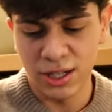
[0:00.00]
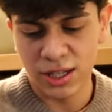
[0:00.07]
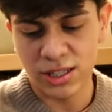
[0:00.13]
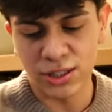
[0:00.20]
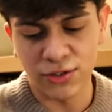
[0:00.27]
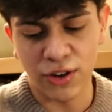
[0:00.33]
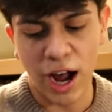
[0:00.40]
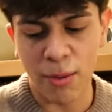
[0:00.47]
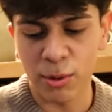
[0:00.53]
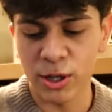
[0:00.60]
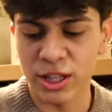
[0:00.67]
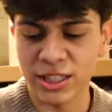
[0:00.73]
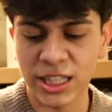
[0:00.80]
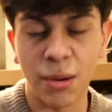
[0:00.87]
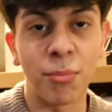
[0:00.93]
because of how many
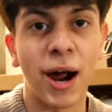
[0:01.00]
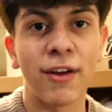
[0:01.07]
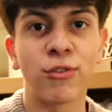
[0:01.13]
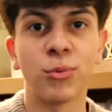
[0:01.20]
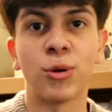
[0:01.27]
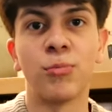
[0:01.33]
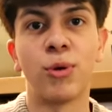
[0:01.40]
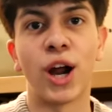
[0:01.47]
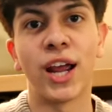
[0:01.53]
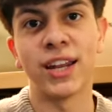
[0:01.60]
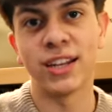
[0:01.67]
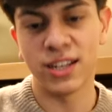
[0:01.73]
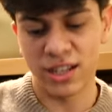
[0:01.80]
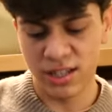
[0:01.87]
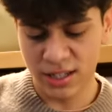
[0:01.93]
things I buy from their brand.